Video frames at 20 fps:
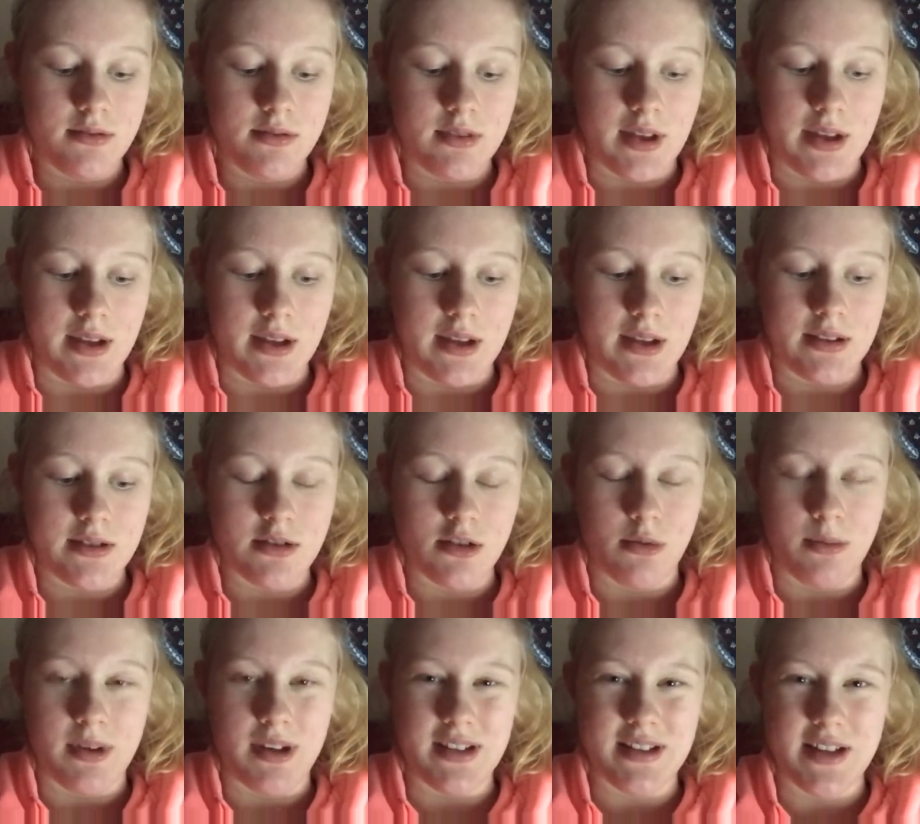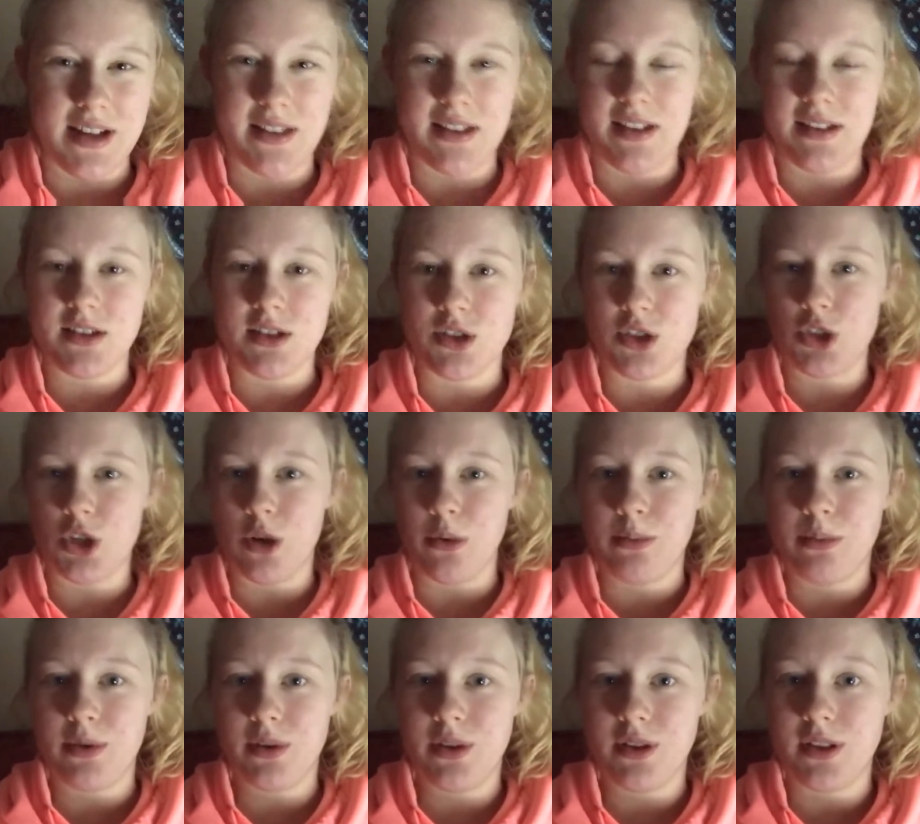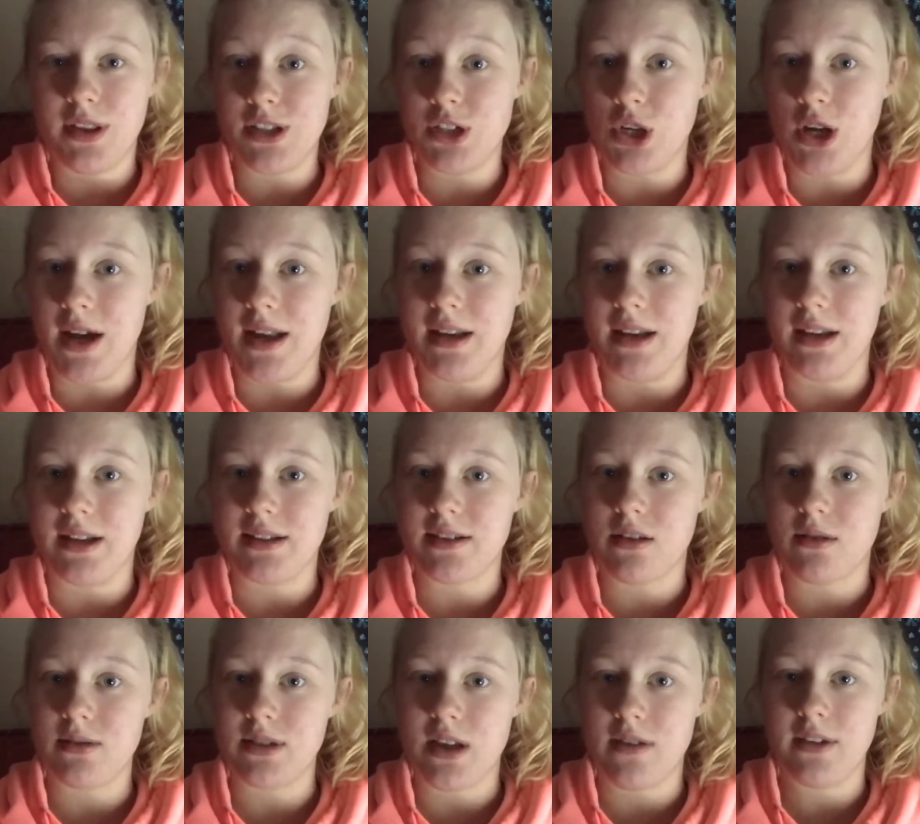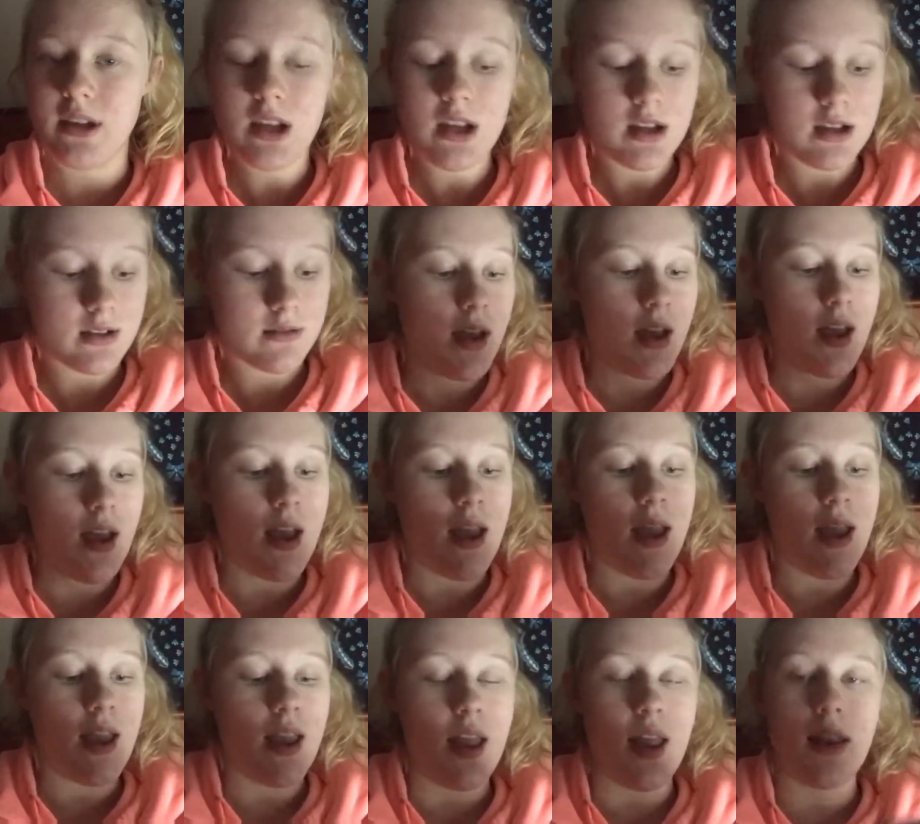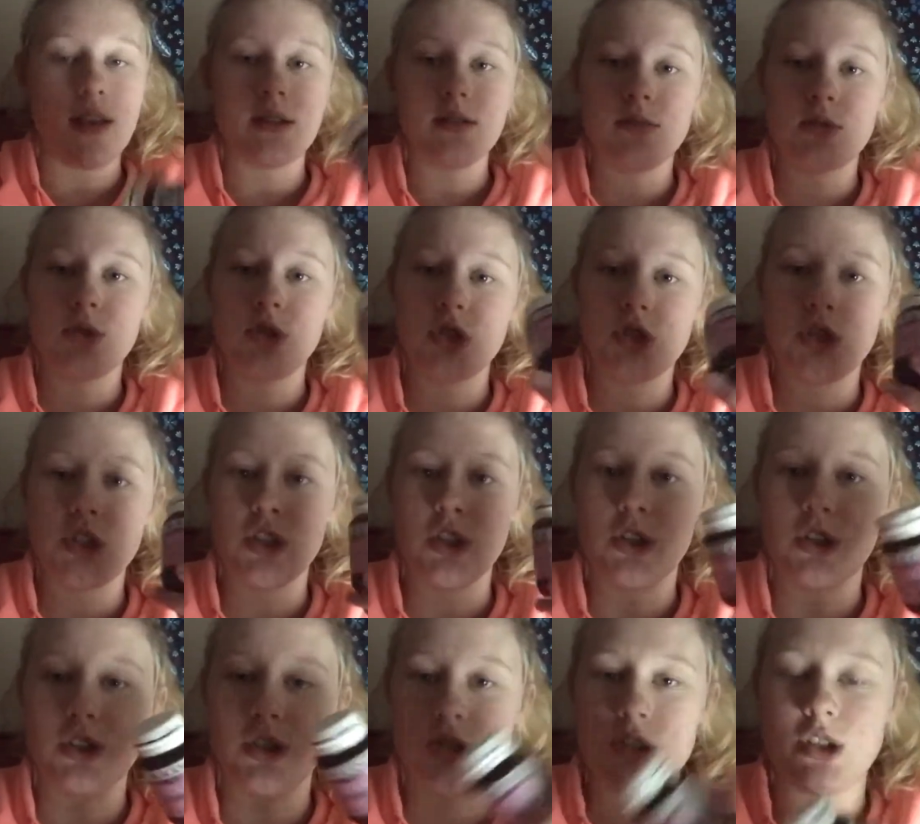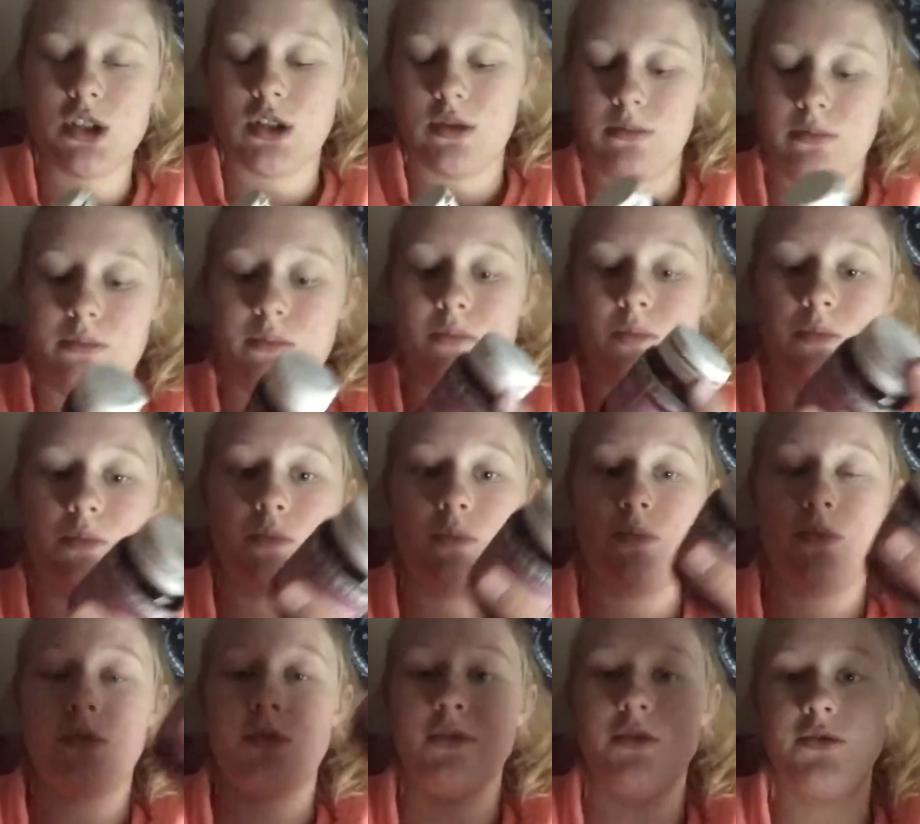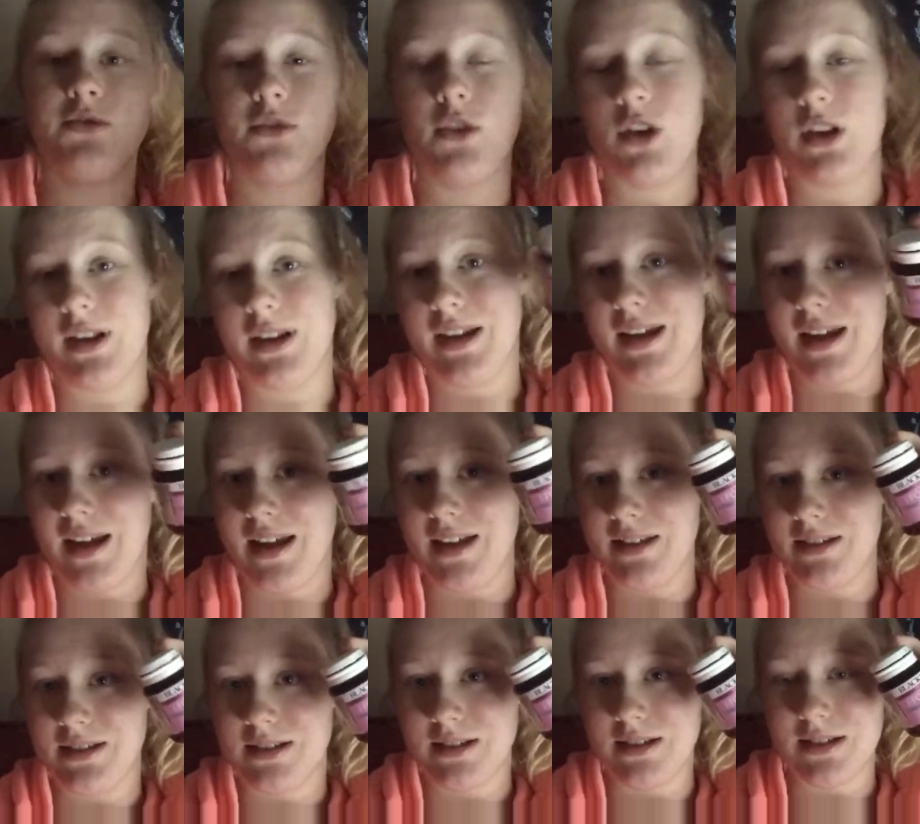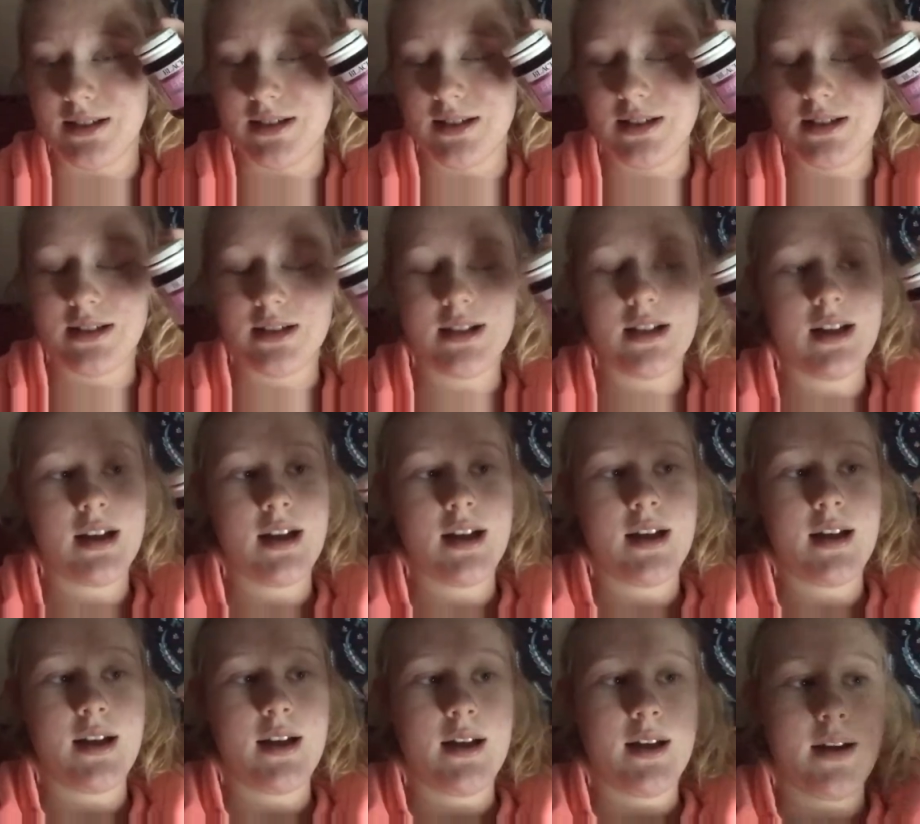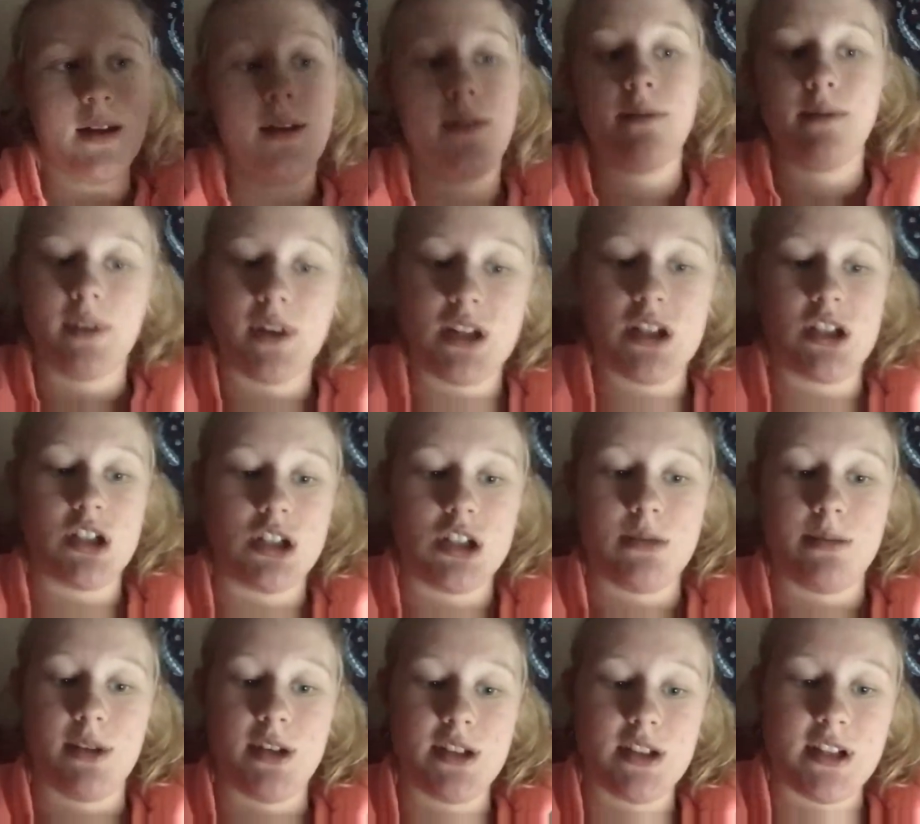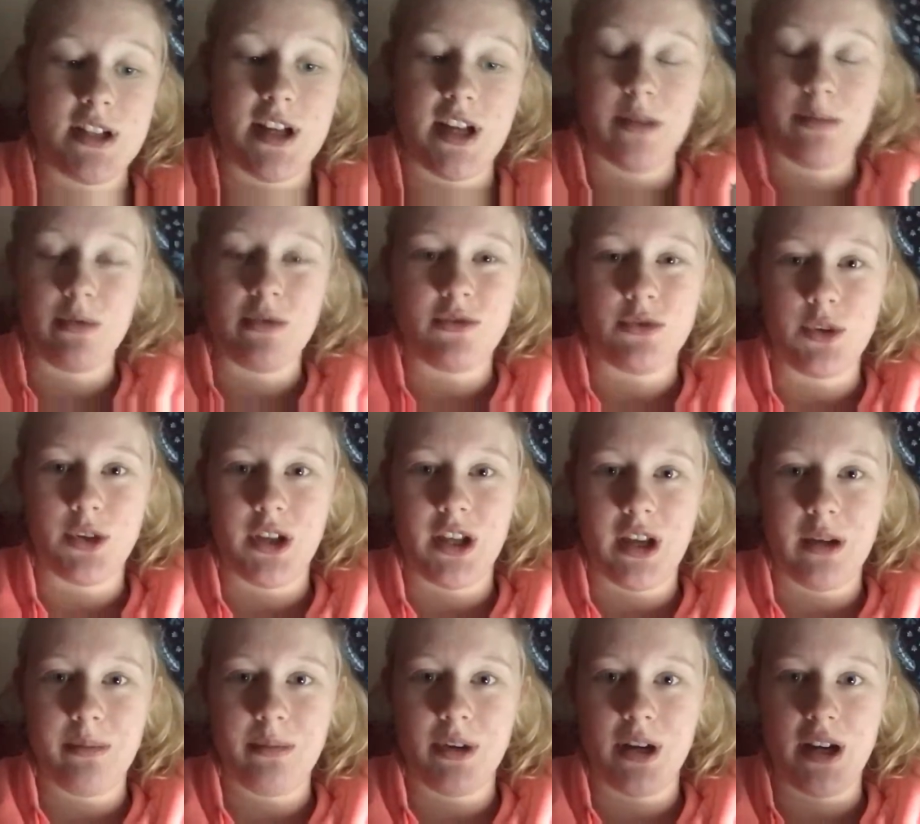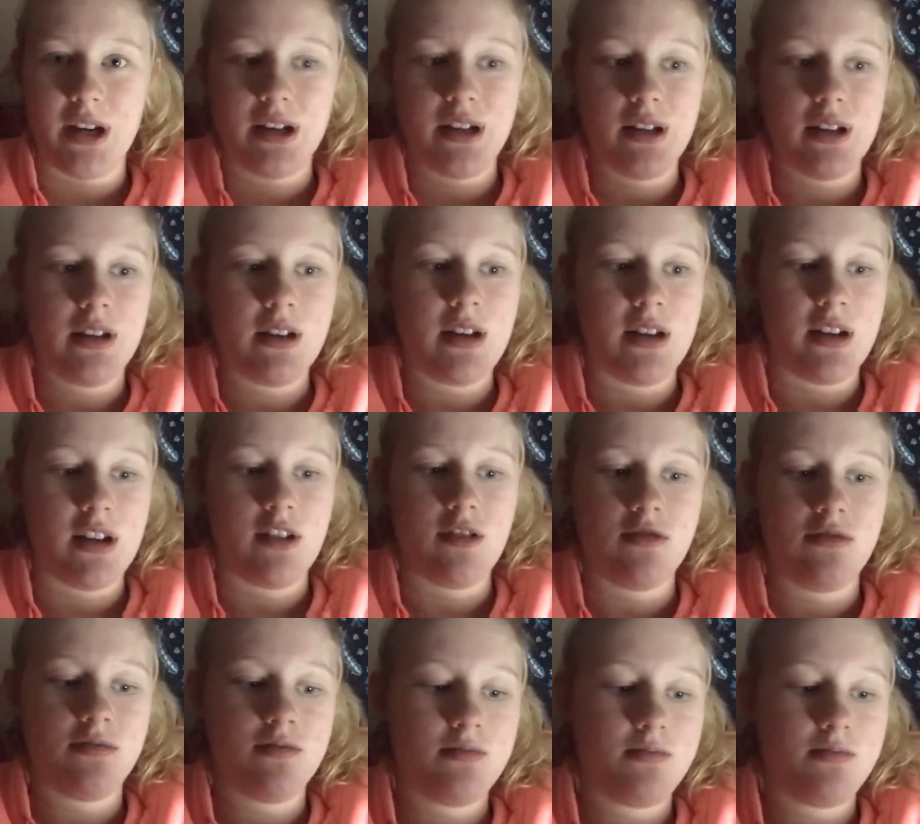they told me to take that to stop the tightenings I was having. And I'm also on some folic acid, which you're supposed to take before you get pregnant. And